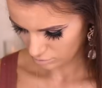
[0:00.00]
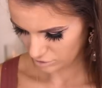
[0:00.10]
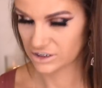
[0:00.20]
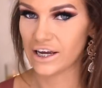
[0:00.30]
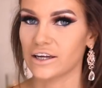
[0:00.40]
So I'm
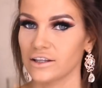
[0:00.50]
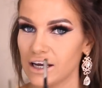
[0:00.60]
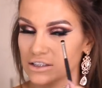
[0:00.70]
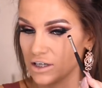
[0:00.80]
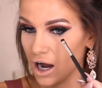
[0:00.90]
just taking
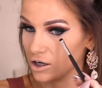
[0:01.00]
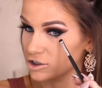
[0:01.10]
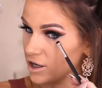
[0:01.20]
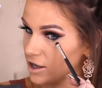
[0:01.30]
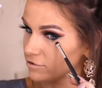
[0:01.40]
that dark
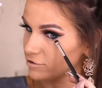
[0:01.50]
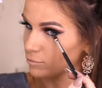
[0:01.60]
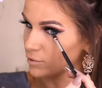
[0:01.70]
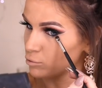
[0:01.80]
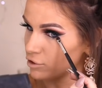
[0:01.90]
shade
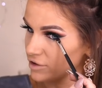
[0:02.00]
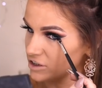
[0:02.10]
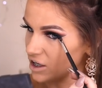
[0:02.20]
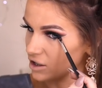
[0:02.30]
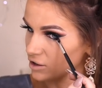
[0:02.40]
from the
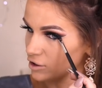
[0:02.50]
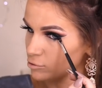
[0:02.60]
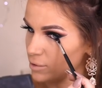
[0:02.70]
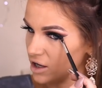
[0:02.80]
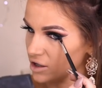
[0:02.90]
Morphe Jaclyn
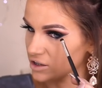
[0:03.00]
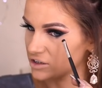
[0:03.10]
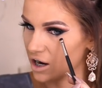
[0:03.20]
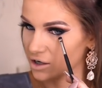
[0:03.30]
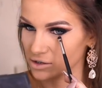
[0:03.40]
Hill palette, the
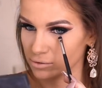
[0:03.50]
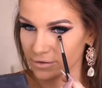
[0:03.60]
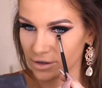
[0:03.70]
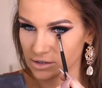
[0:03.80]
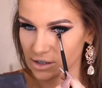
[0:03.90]
darkest
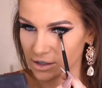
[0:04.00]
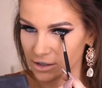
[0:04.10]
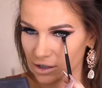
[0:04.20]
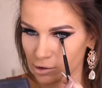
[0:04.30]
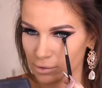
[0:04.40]
one that's like
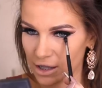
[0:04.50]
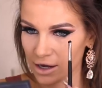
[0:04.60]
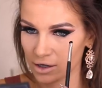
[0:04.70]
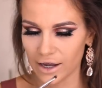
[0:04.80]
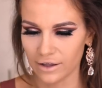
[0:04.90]
nearly black.